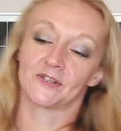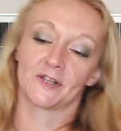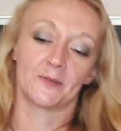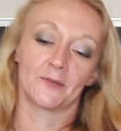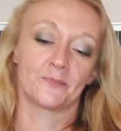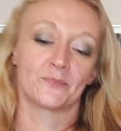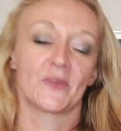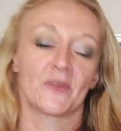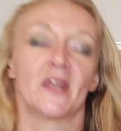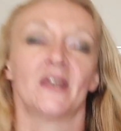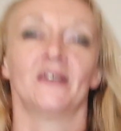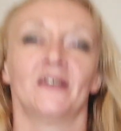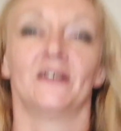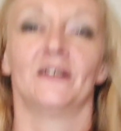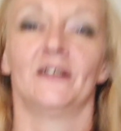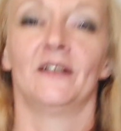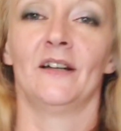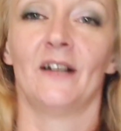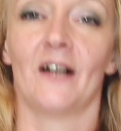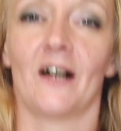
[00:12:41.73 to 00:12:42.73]
it.
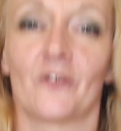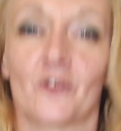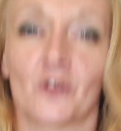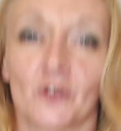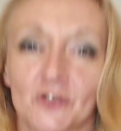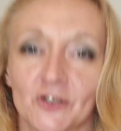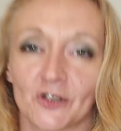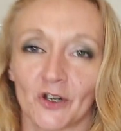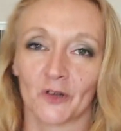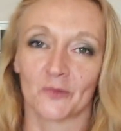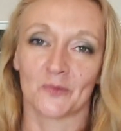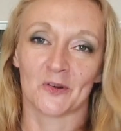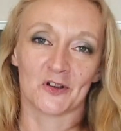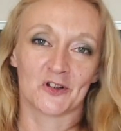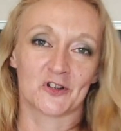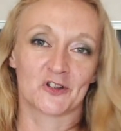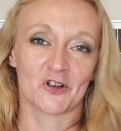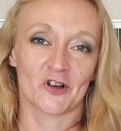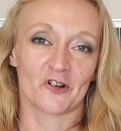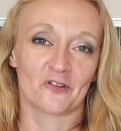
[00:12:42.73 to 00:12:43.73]
I've got so
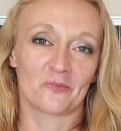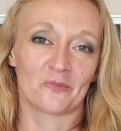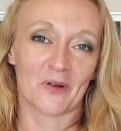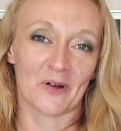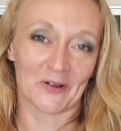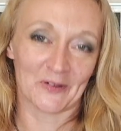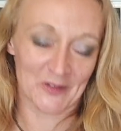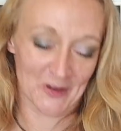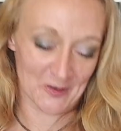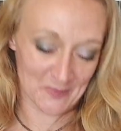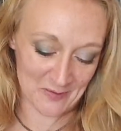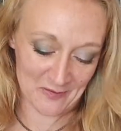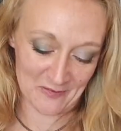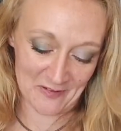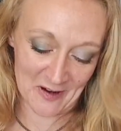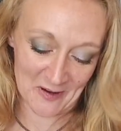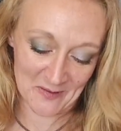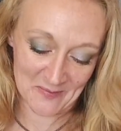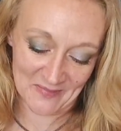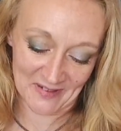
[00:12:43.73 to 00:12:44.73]
much stuff piled up
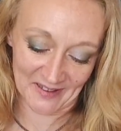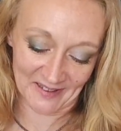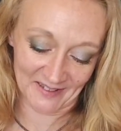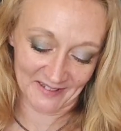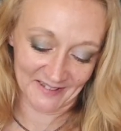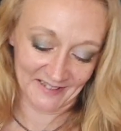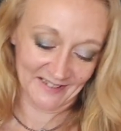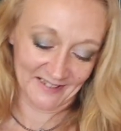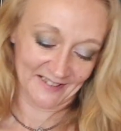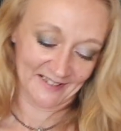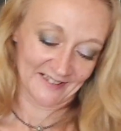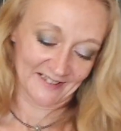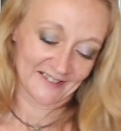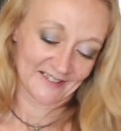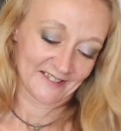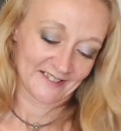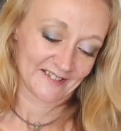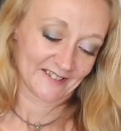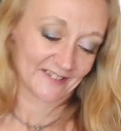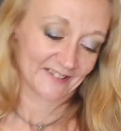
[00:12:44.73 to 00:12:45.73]
around me.
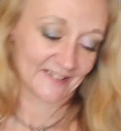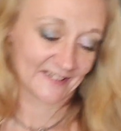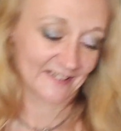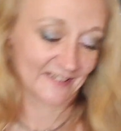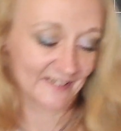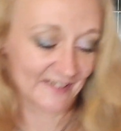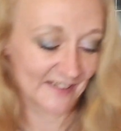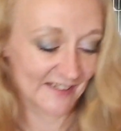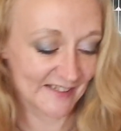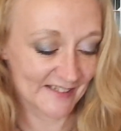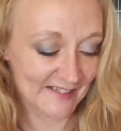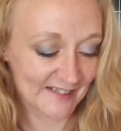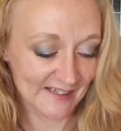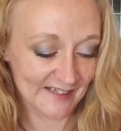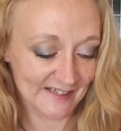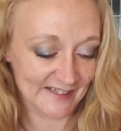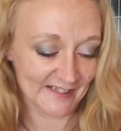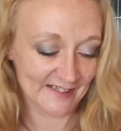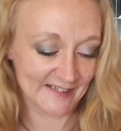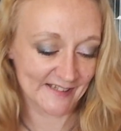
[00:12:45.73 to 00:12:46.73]
This
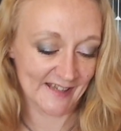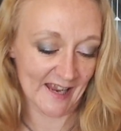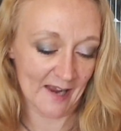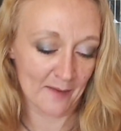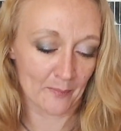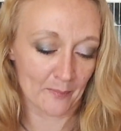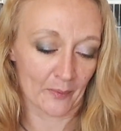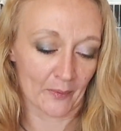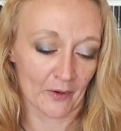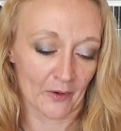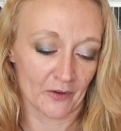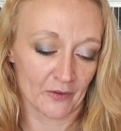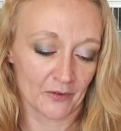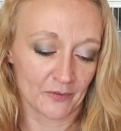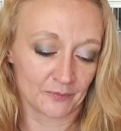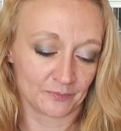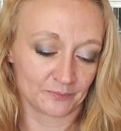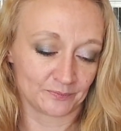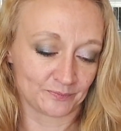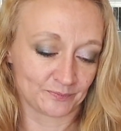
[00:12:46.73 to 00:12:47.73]
is a separate,
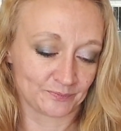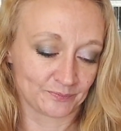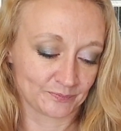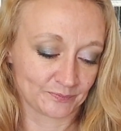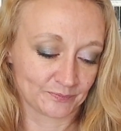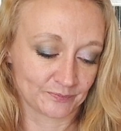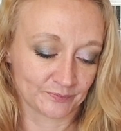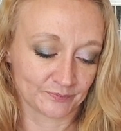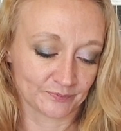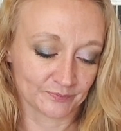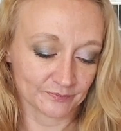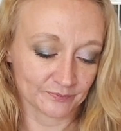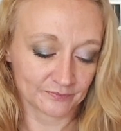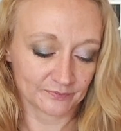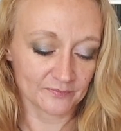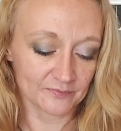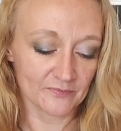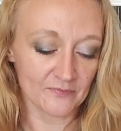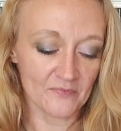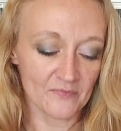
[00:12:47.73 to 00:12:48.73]

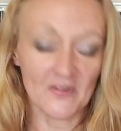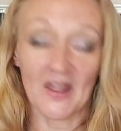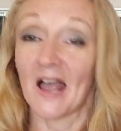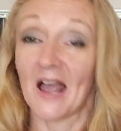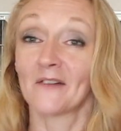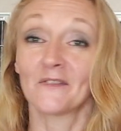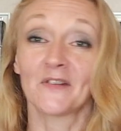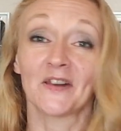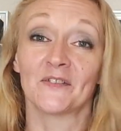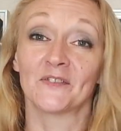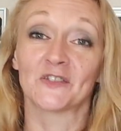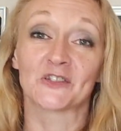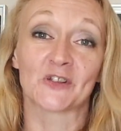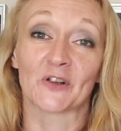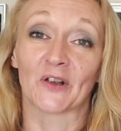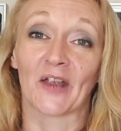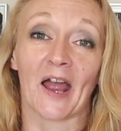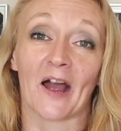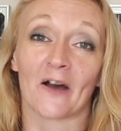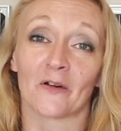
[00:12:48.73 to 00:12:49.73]
I haven't even
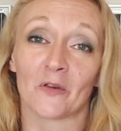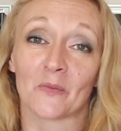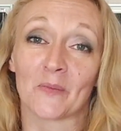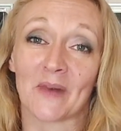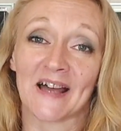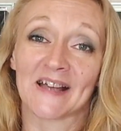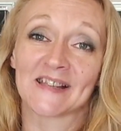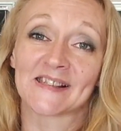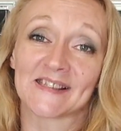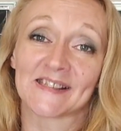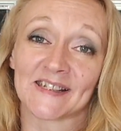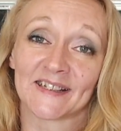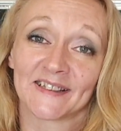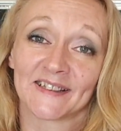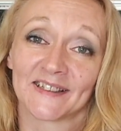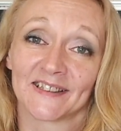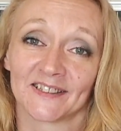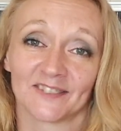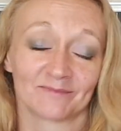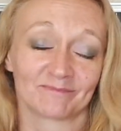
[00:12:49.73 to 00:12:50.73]
took it out of
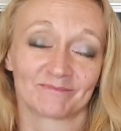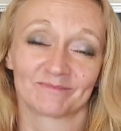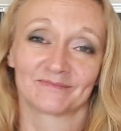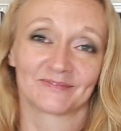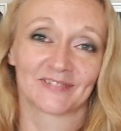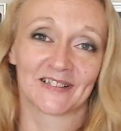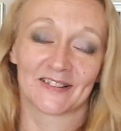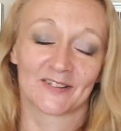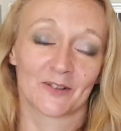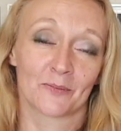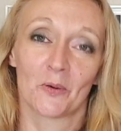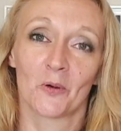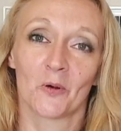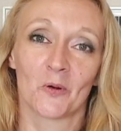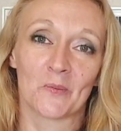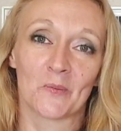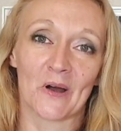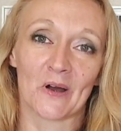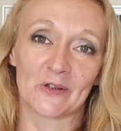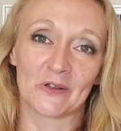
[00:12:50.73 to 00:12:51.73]
plastic. The
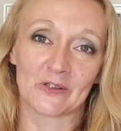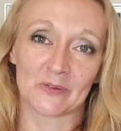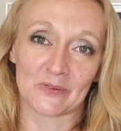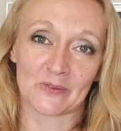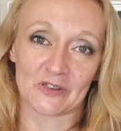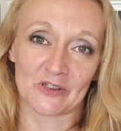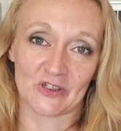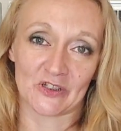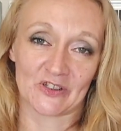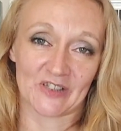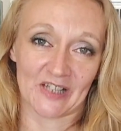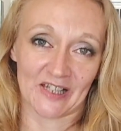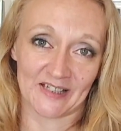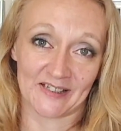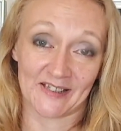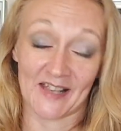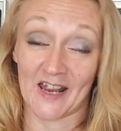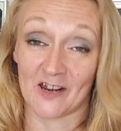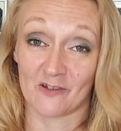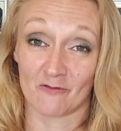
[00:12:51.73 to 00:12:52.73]
poor postman's just had
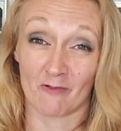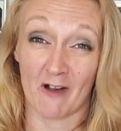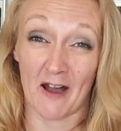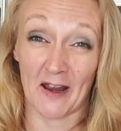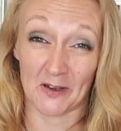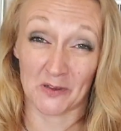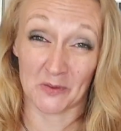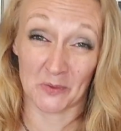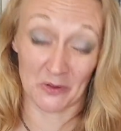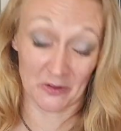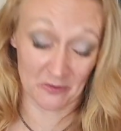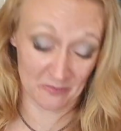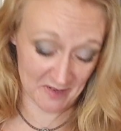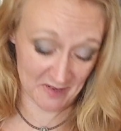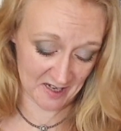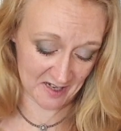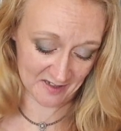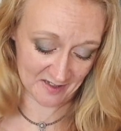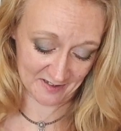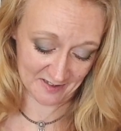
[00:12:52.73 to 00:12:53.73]
his head wrecked with me
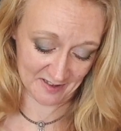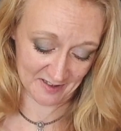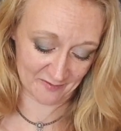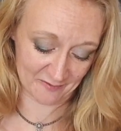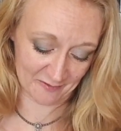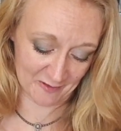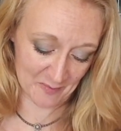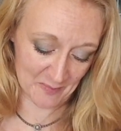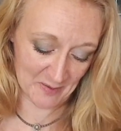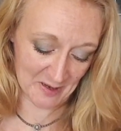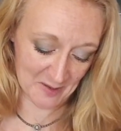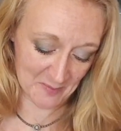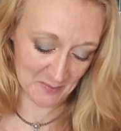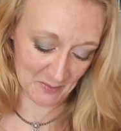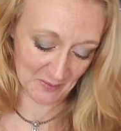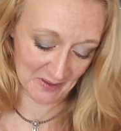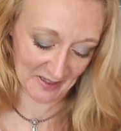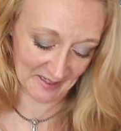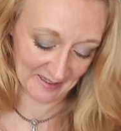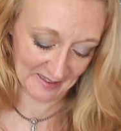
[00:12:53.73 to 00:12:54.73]
and delivery
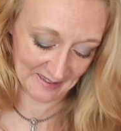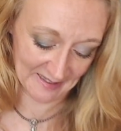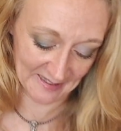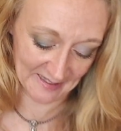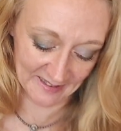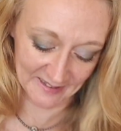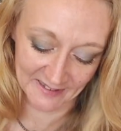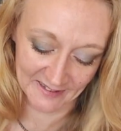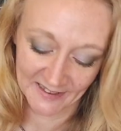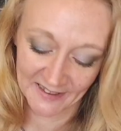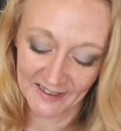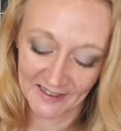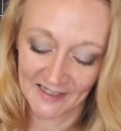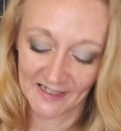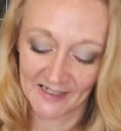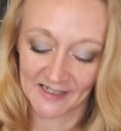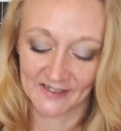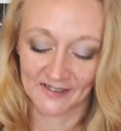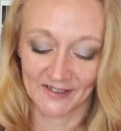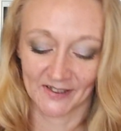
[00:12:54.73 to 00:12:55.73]
people lately.
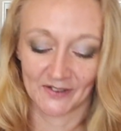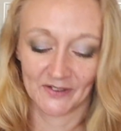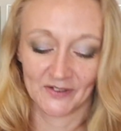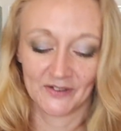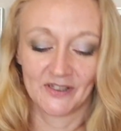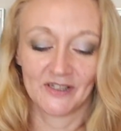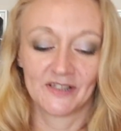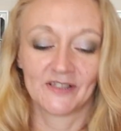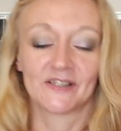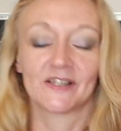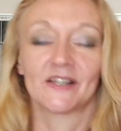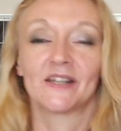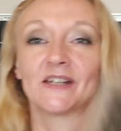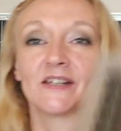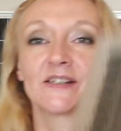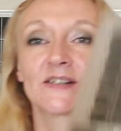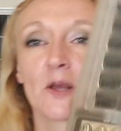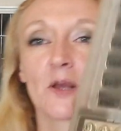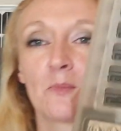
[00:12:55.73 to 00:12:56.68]
So this is a